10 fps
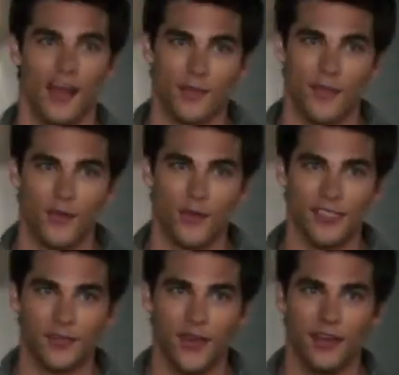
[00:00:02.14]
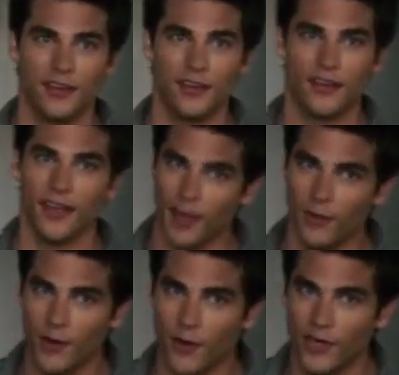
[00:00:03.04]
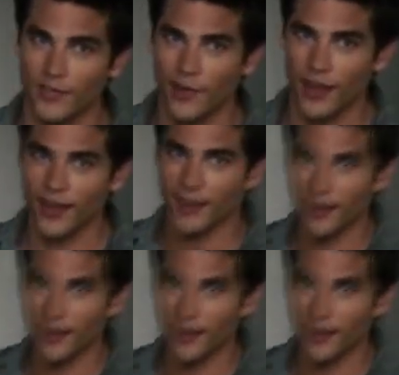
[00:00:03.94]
I paid for crazy bread. I want my crazy bread.